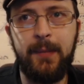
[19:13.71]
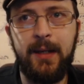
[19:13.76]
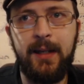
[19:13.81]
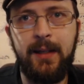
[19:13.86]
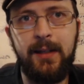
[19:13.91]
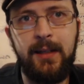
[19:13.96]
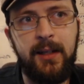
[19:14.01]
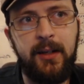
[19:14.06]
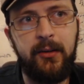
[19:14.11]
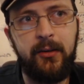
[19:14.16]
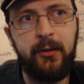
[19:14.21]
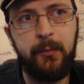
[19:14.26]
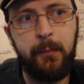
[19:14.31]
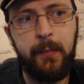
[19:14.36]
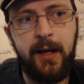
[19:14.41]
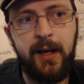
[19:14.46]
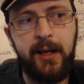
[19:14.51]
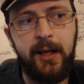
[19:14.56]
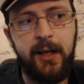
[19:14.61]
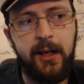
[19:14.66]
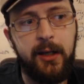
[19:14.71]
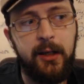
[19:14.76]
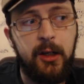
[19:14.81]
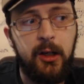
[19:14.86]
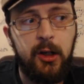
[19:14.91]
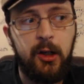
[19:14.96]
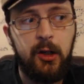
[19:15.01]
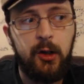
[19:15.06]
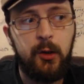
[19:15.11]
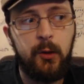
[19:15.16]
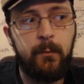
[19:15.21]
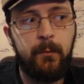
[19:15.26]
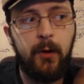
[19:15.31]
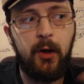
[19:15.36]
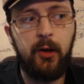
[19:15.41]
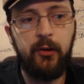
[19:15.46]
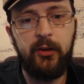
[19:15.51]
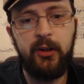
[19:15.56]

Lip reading: Melian is a Maia who falls